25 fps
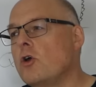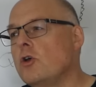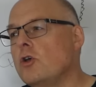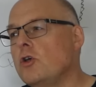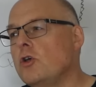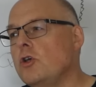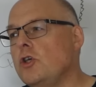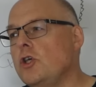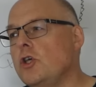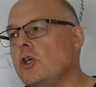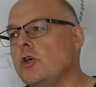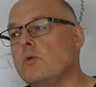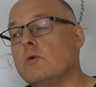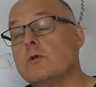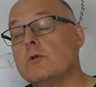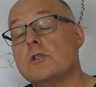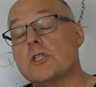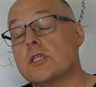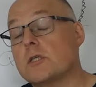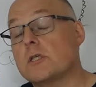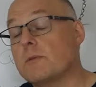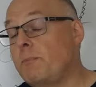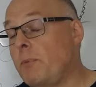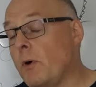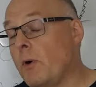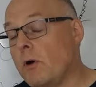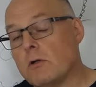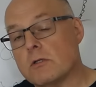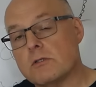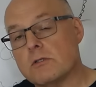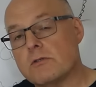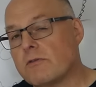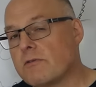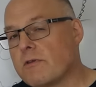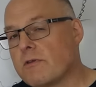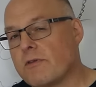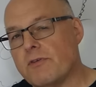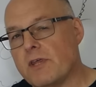you would spot
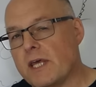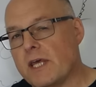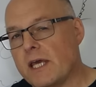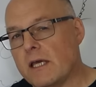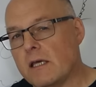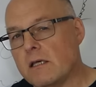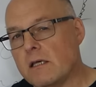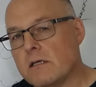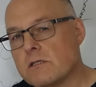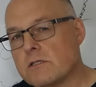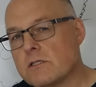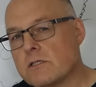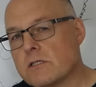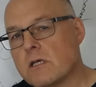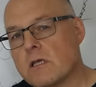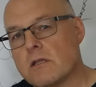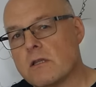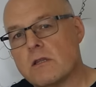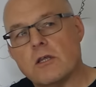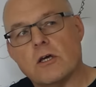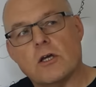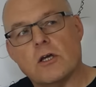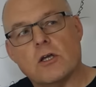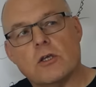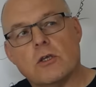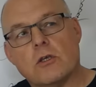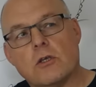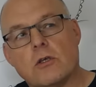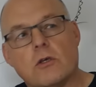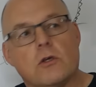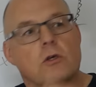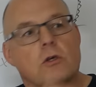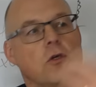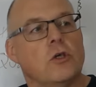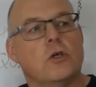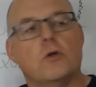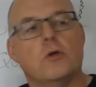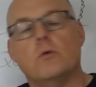the things that
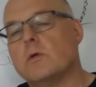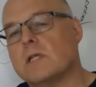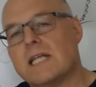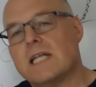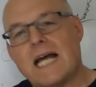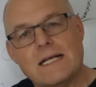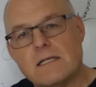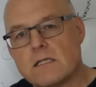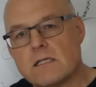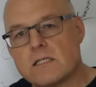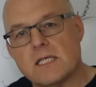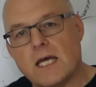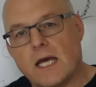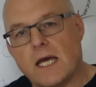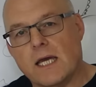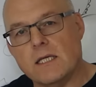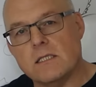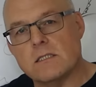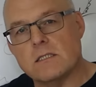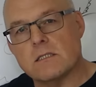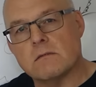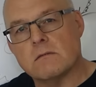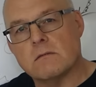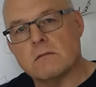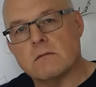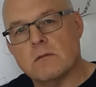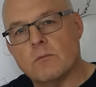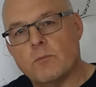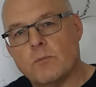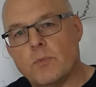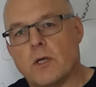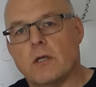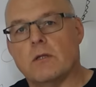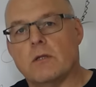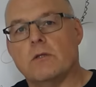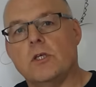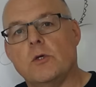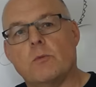you would annotate,
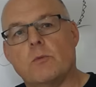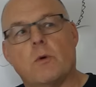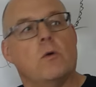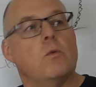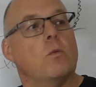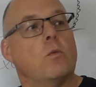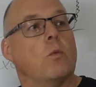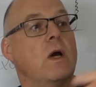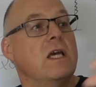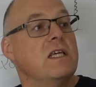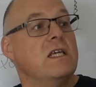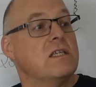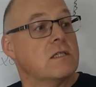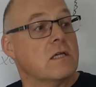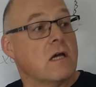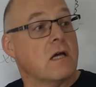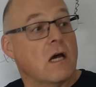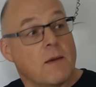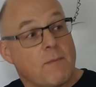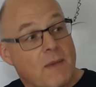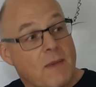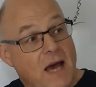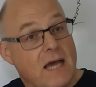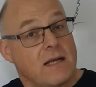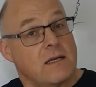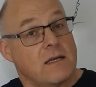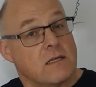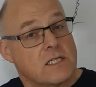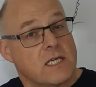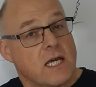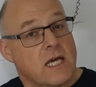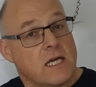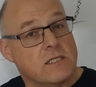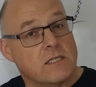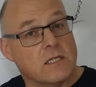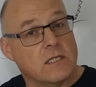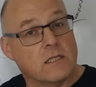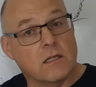but you won't waste time
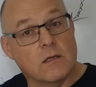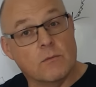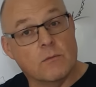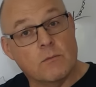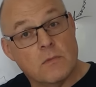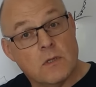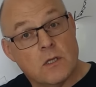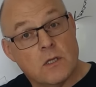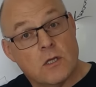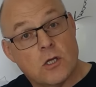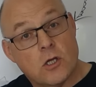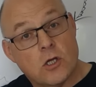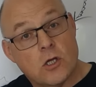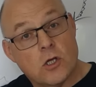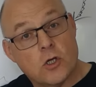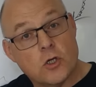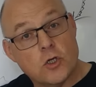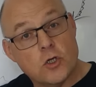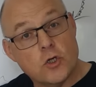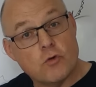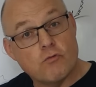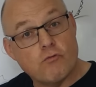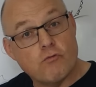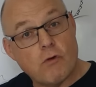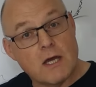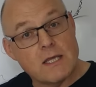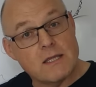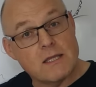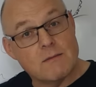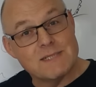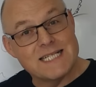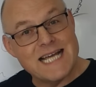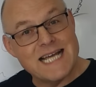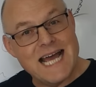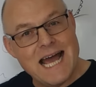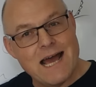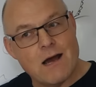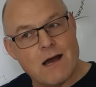annotating them. You'll write them
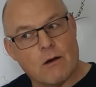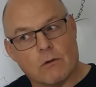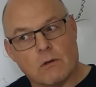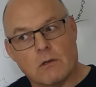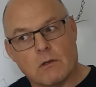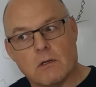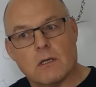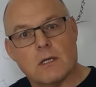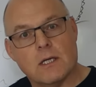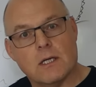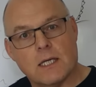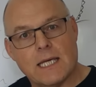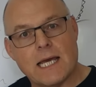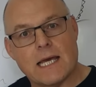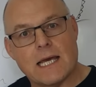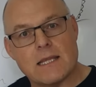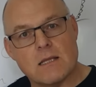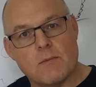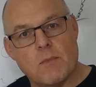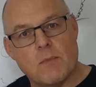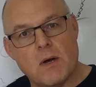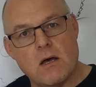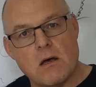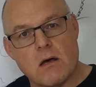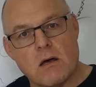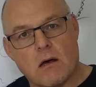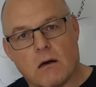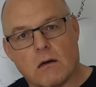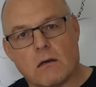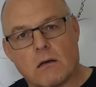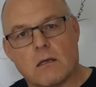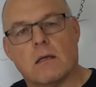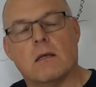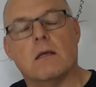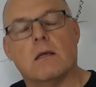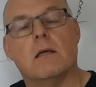down and get the mark.